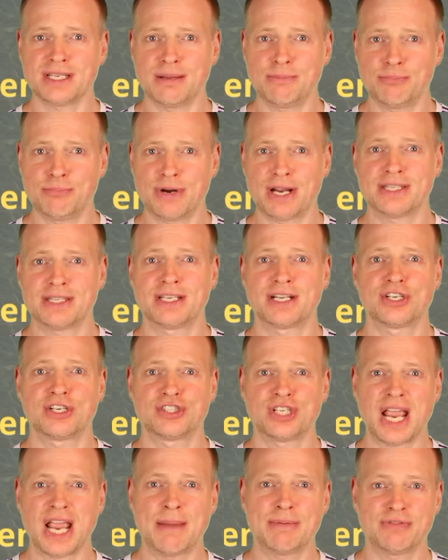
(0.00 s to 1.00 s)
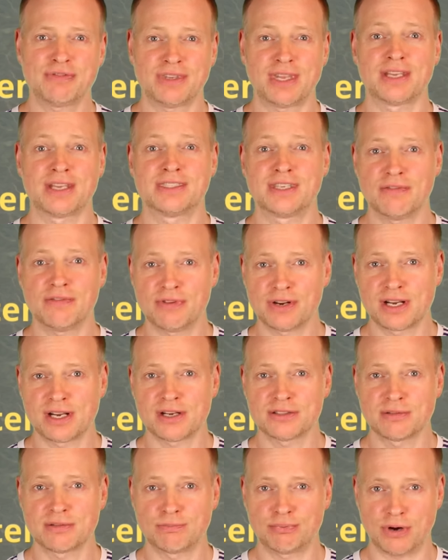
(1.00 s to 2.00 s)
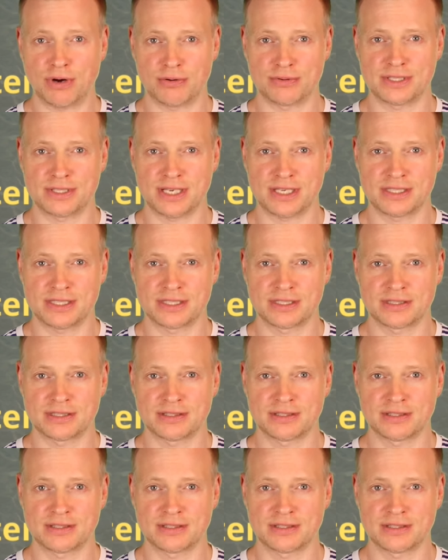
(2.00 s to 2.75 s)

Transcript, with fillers: impractical shapes that are difficult to process.